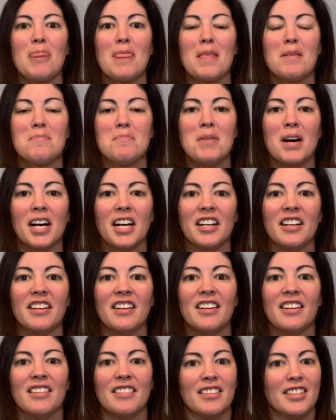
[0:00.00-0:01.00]
But,
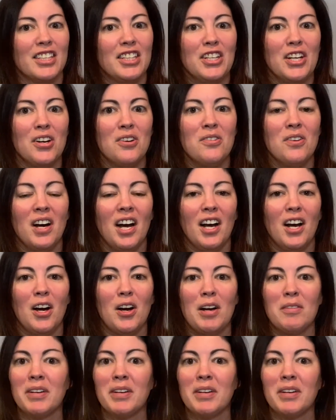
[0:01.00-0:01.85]
I'm